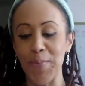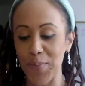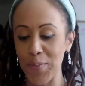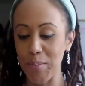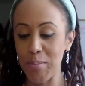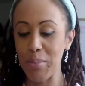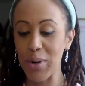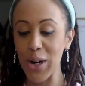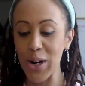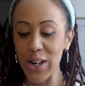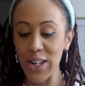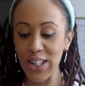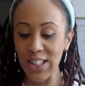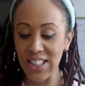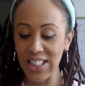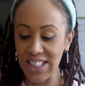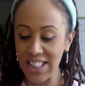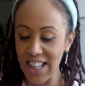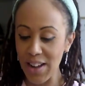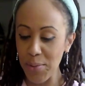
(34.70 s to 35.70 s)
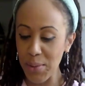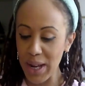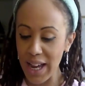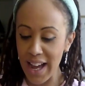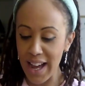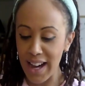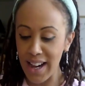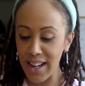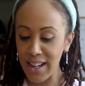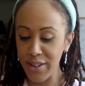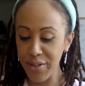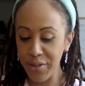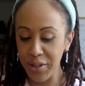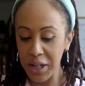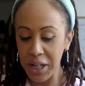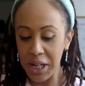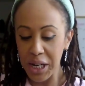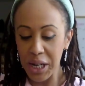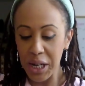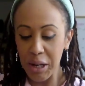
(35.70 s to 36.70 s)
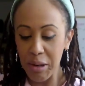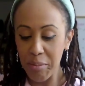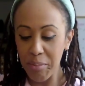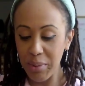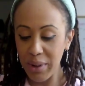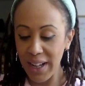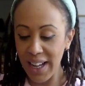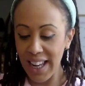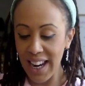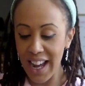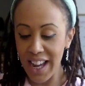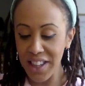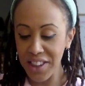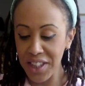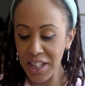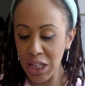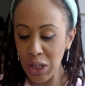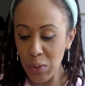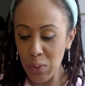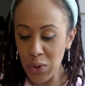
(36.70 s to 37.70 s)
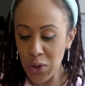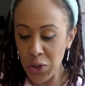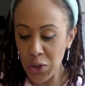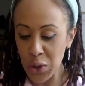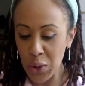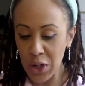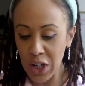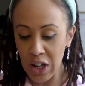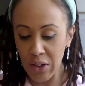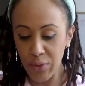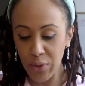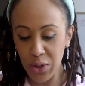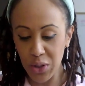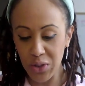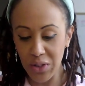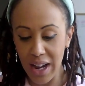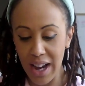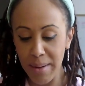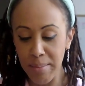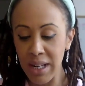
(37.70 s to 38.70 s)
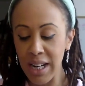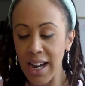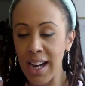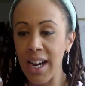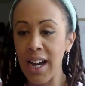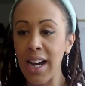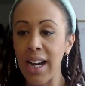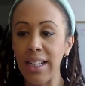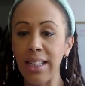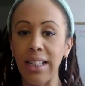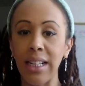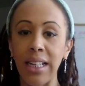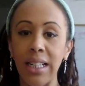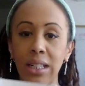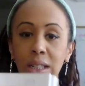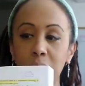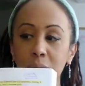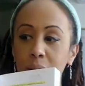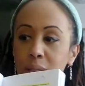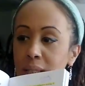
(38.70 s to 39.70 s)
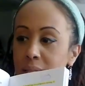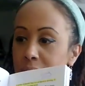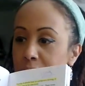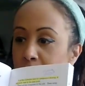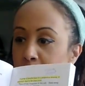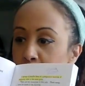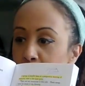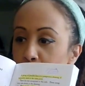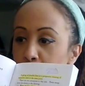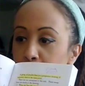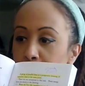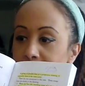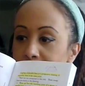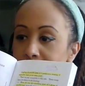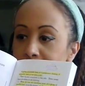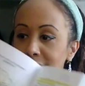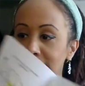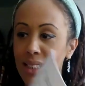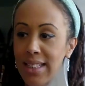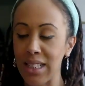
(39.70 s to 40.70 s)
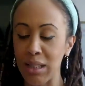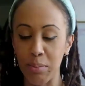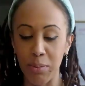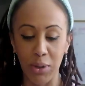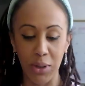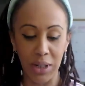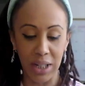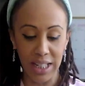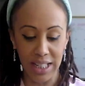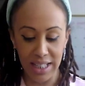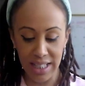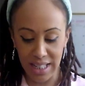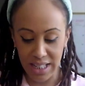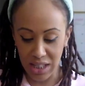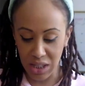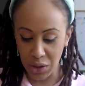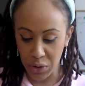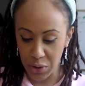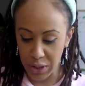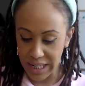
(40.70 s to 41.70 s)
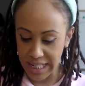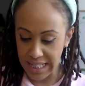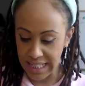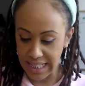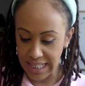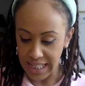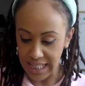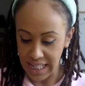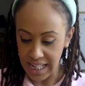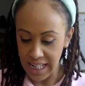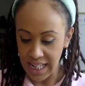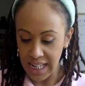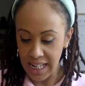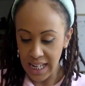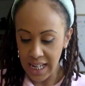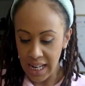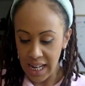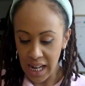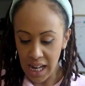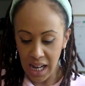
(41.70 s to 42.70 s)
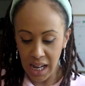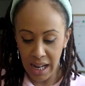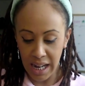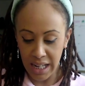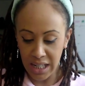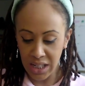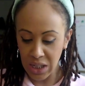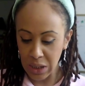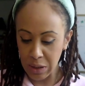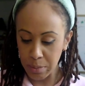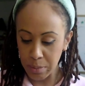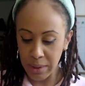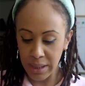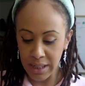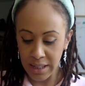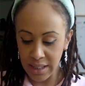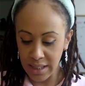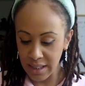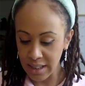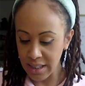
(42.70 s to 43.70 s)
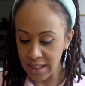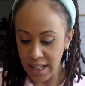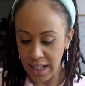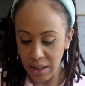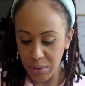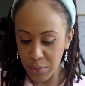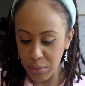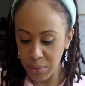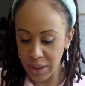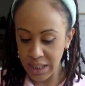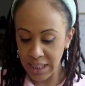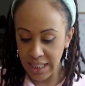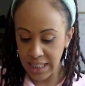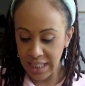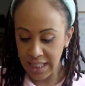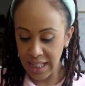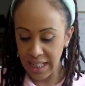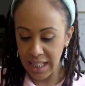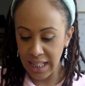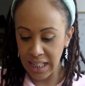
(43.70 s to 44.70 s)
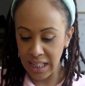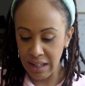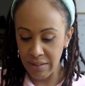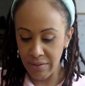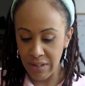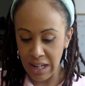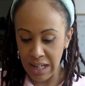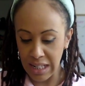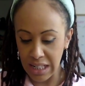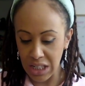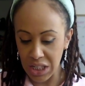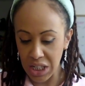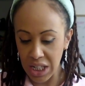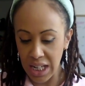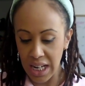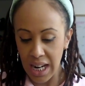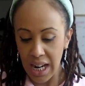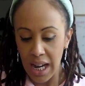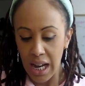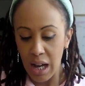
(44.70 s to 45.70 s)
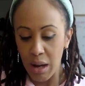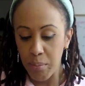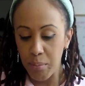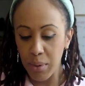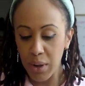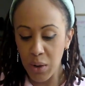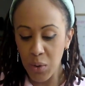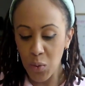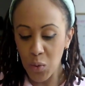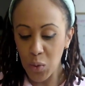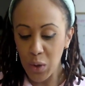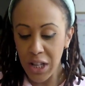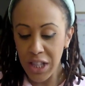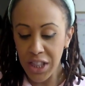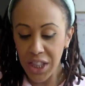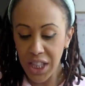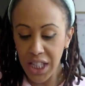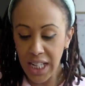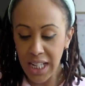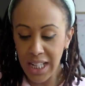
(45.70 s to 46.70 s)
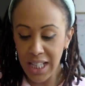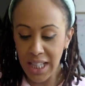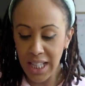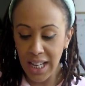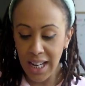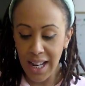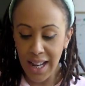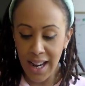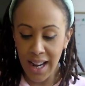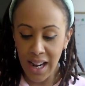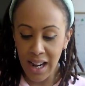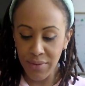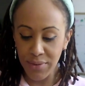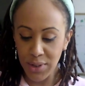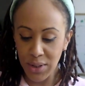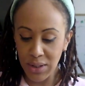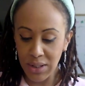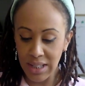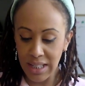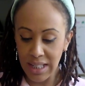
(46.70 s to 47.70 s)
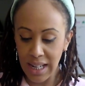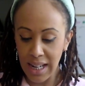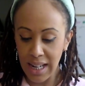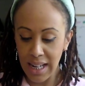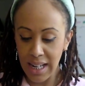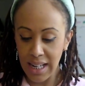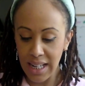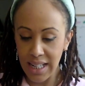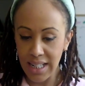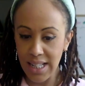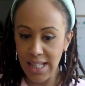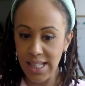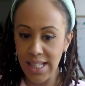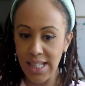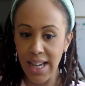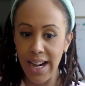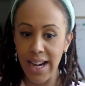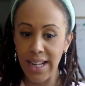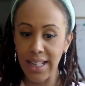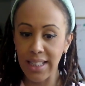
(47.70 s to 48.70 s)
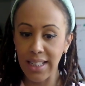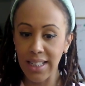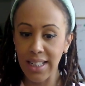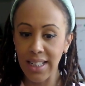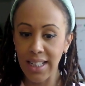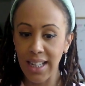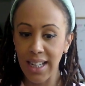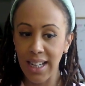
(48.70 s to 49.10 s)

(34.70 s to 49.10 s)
parts that we have, but I think it was so helpful. So I mean, I highlight so much in this book. It's crazy. I just been like really taking advantage. But one thing that I have to say is that